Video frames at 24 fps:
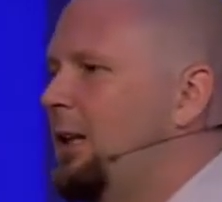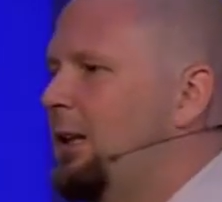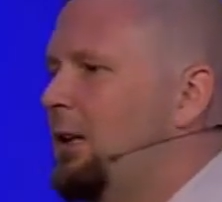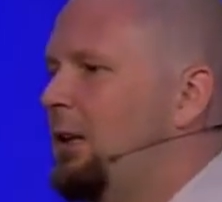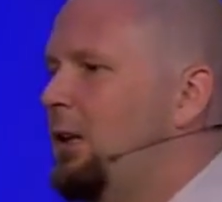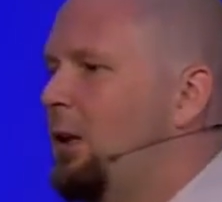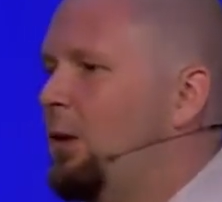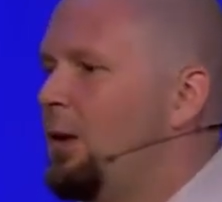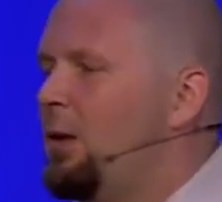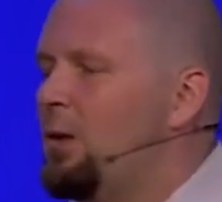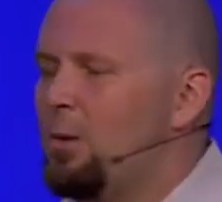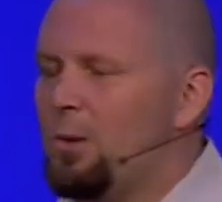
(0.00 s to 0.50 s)
You
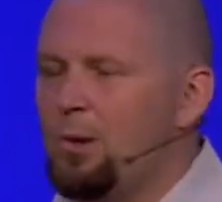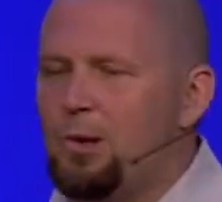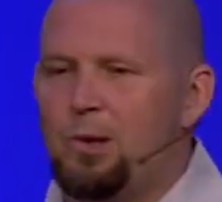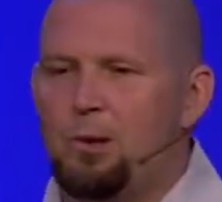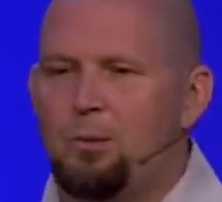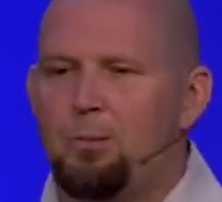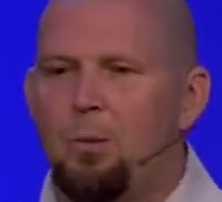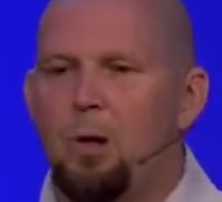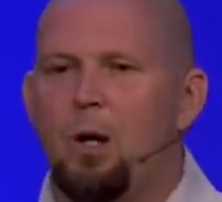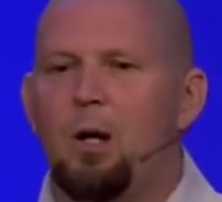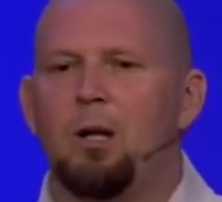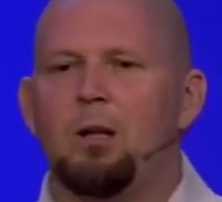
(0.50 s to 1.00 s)
know, he was
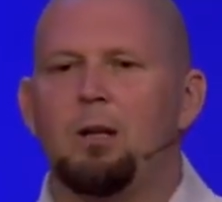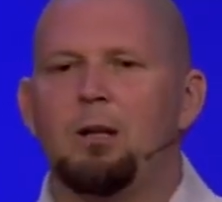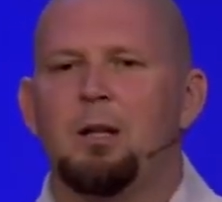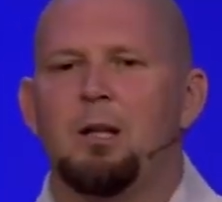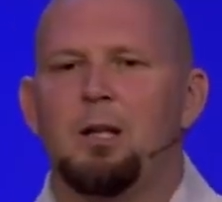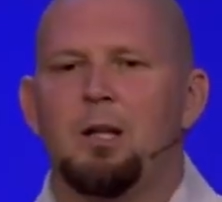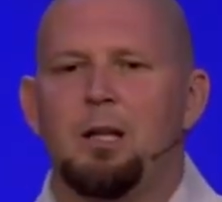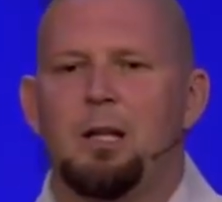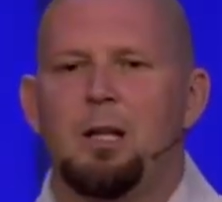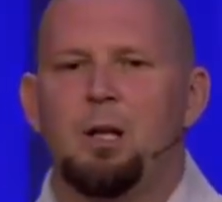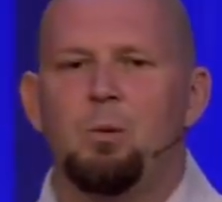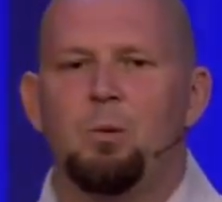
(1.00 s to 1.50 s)
smart.
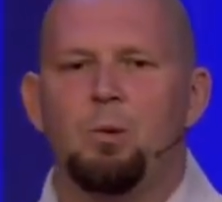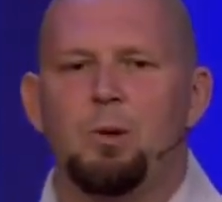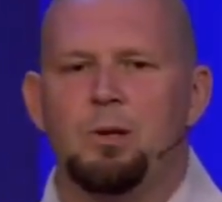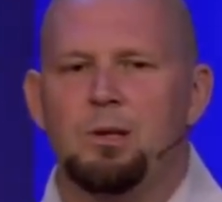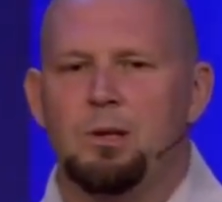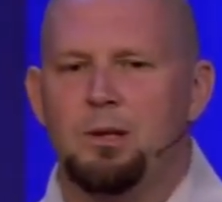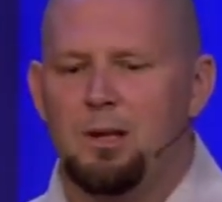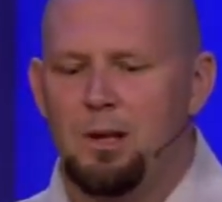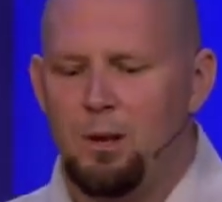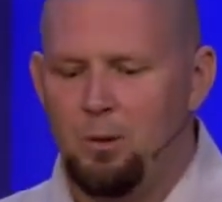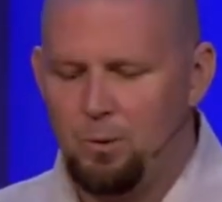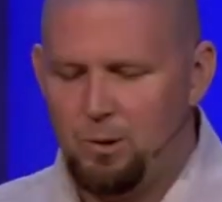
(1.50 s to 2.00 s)
He
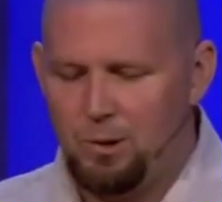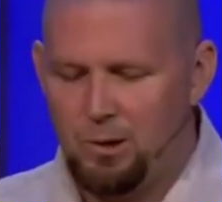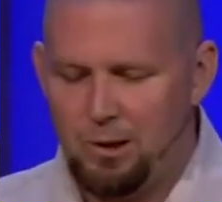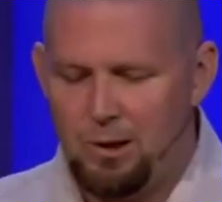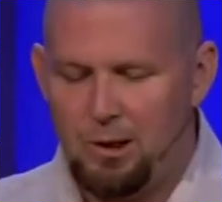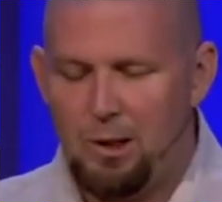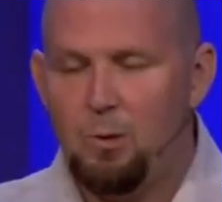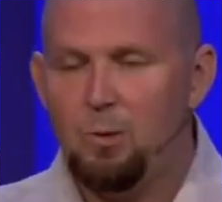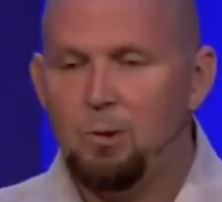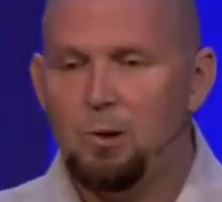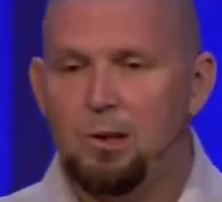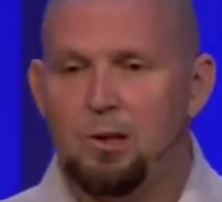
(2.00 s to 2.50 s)
was, he was,
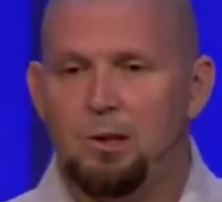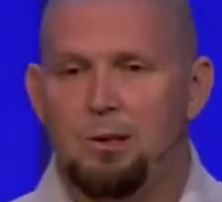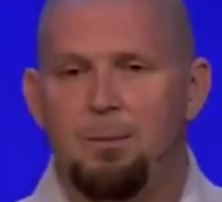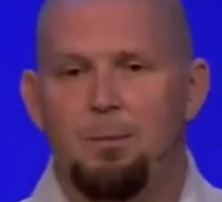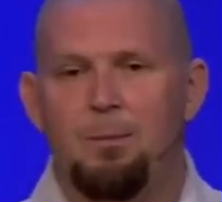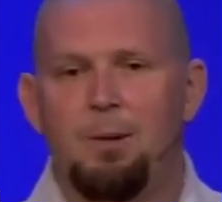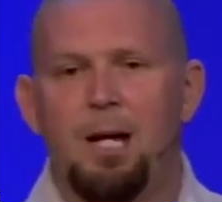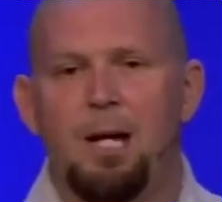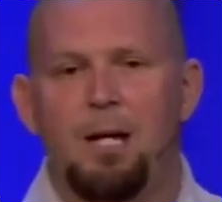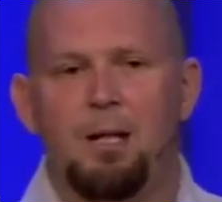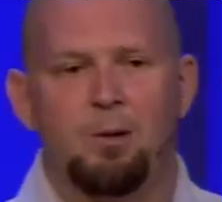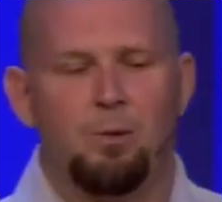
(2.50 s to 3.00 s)
he was just the
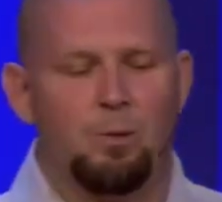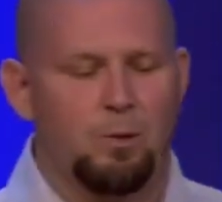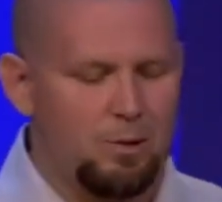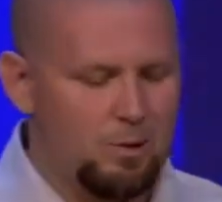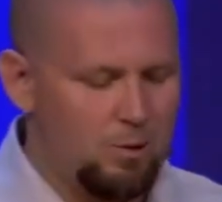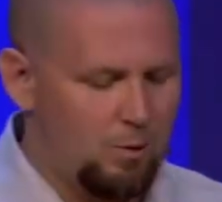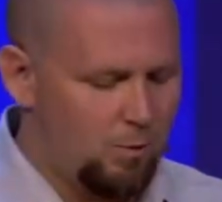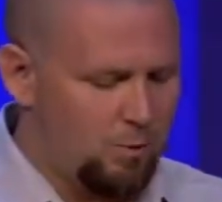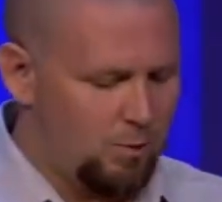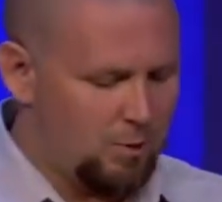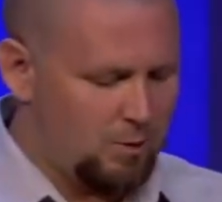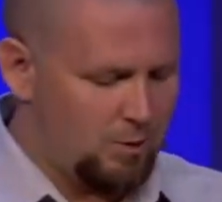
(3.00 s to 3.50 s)
man. He
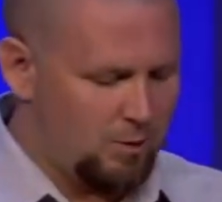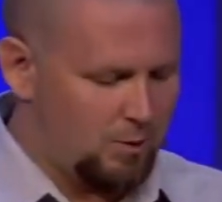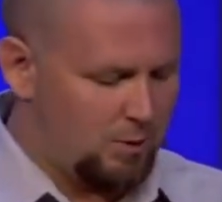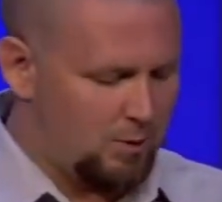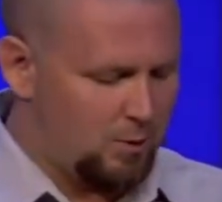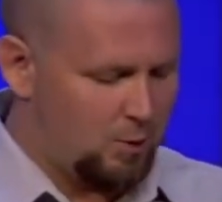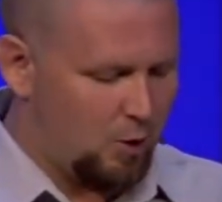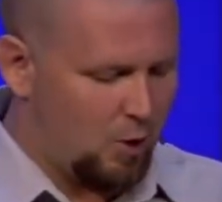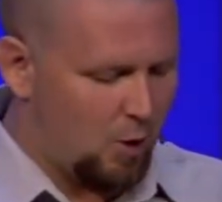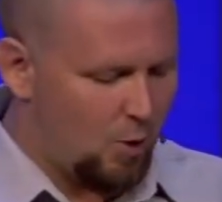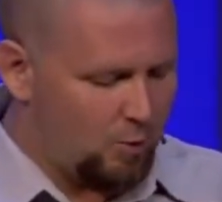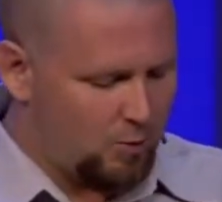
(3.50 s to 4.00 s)
was, he was
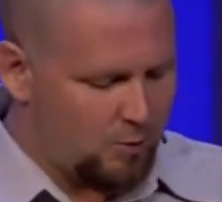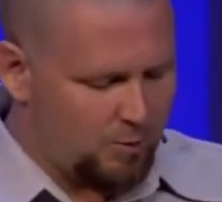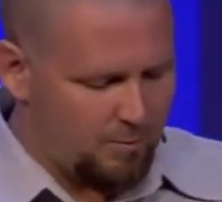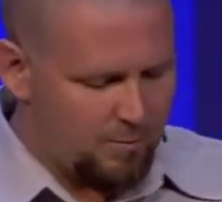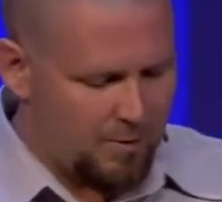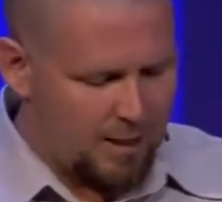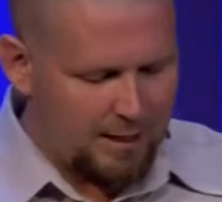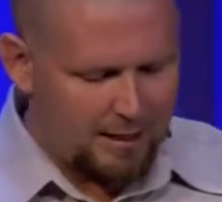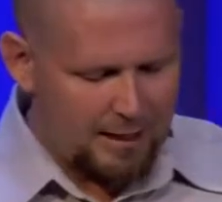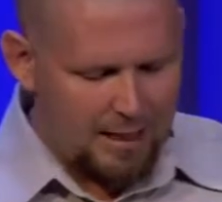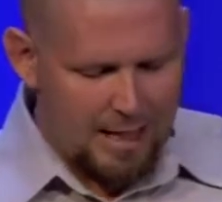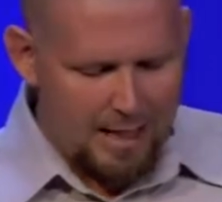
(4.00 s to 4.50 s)
chosen
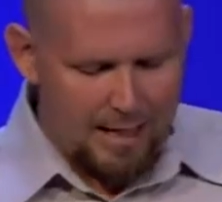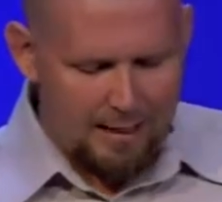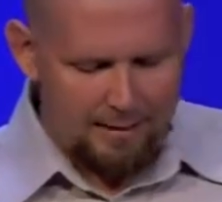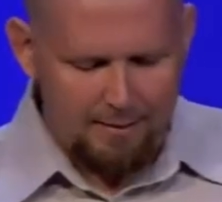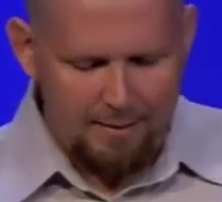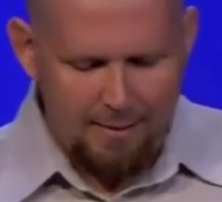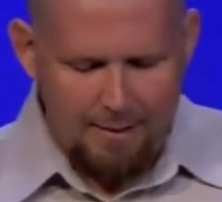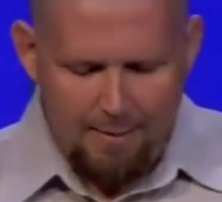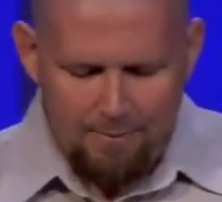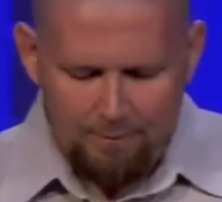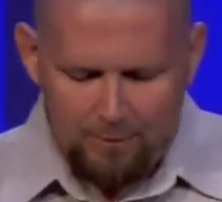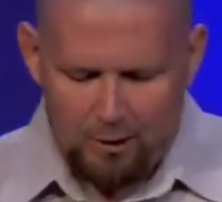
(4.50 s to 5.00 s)
by God.
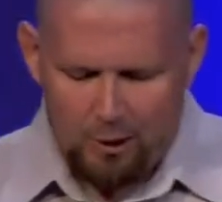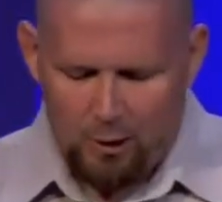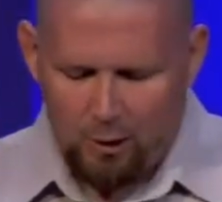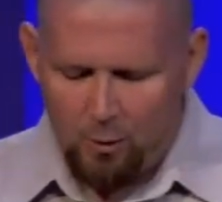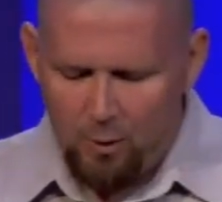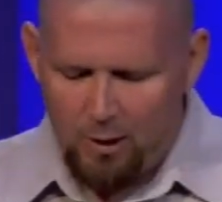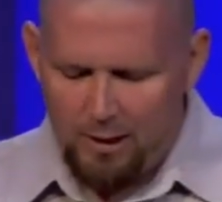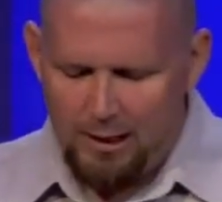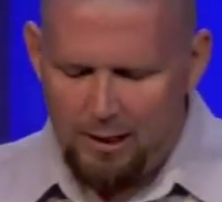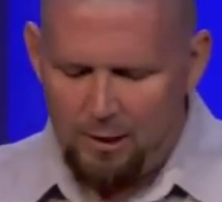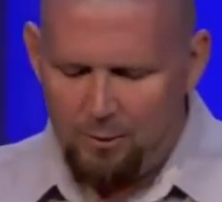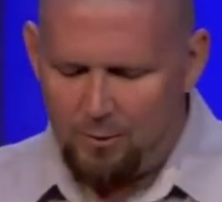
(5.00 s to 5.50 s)
Look
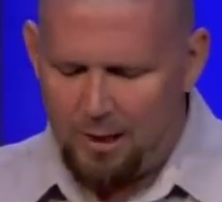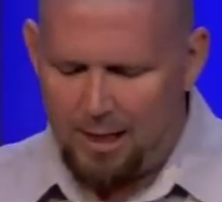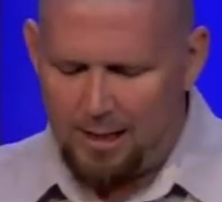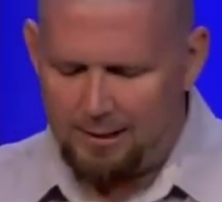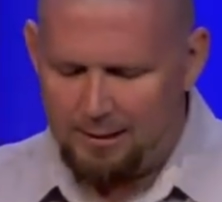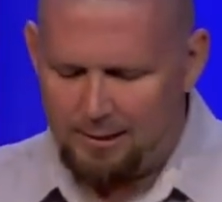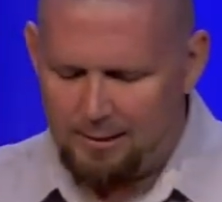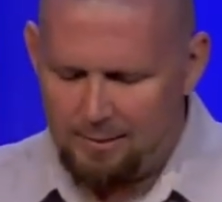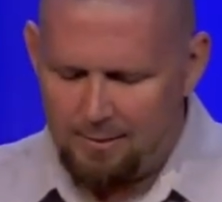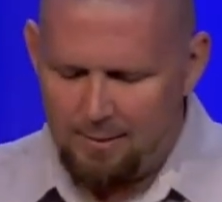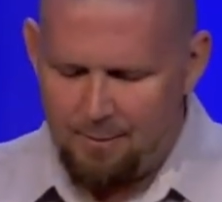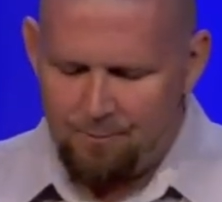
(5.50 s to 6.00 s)
what he
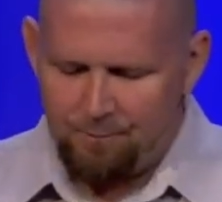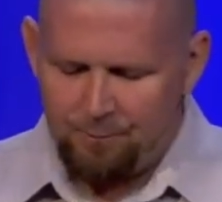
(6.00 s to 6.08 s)
writes.